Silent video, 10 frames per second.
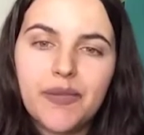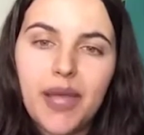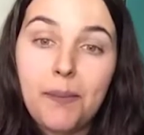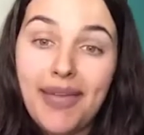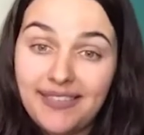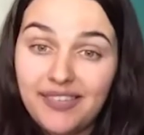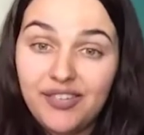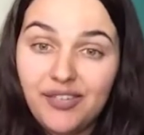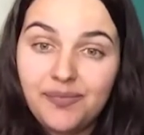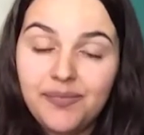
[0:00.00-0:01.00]

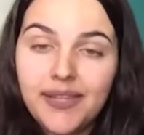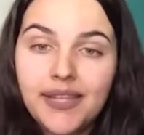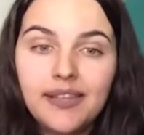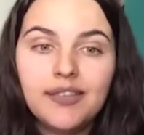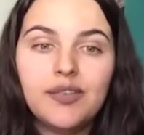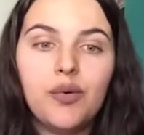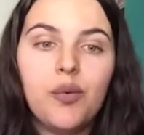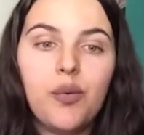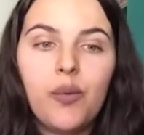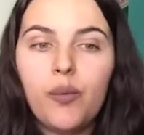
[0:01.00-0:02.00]
message.
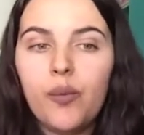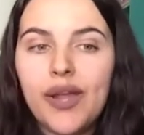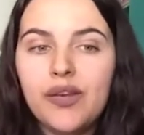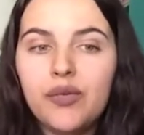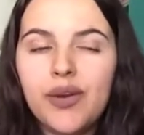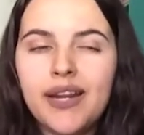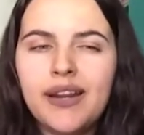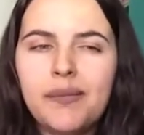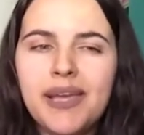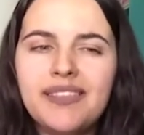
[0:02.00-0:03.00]
So when you're creating
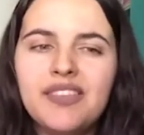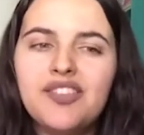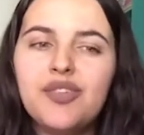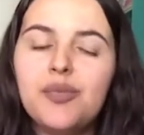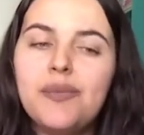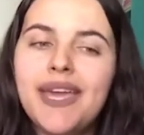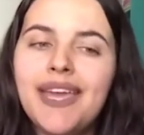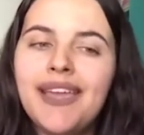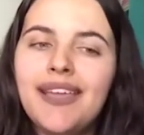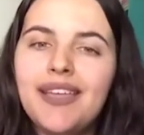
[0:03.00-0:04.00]
a message, you
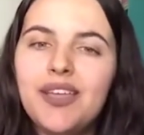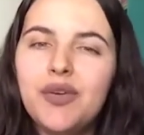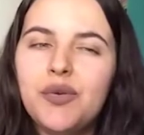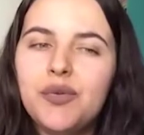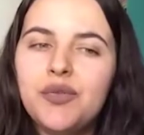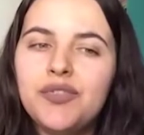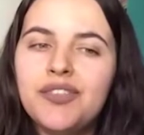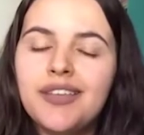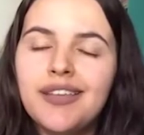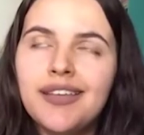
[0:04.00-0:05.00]
may
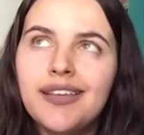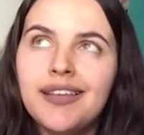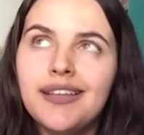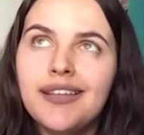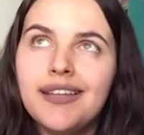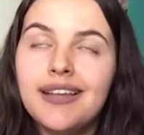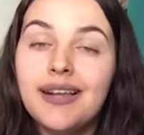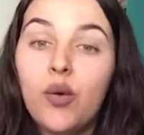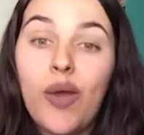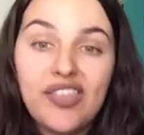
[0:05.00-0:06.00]
use
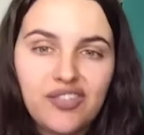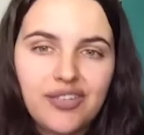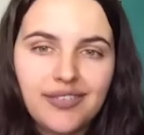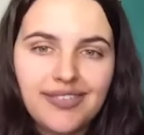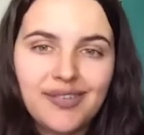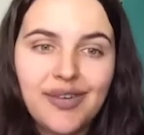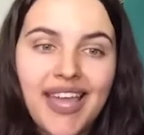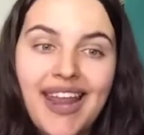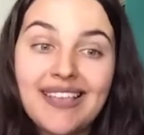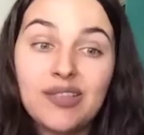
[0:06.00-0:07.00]
questions. You
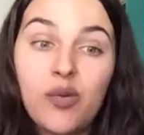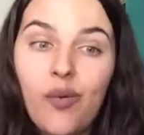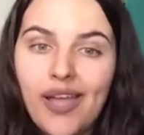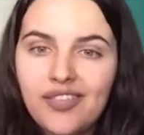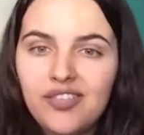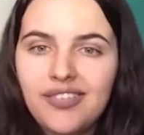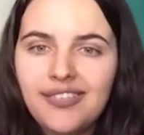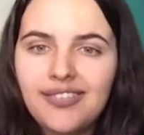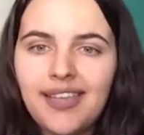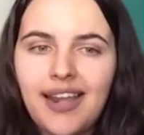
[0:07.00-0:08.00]
can ask
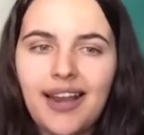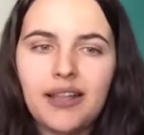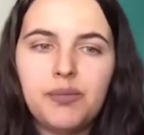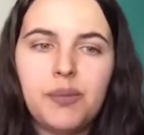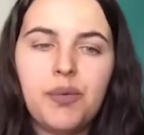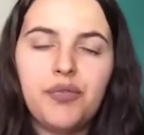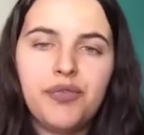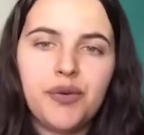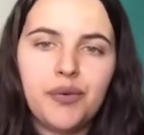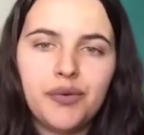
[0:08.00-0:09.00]
questions and let people
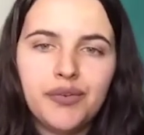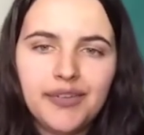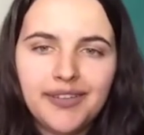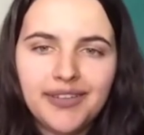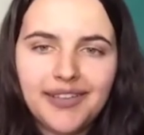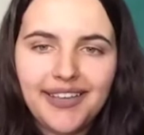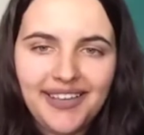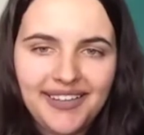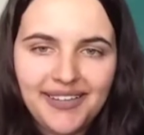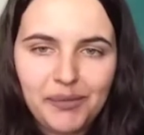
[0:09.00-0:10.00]
fill
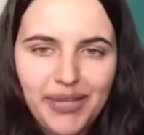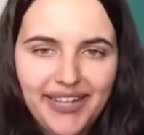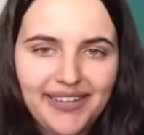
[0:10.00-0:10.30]
in the blank.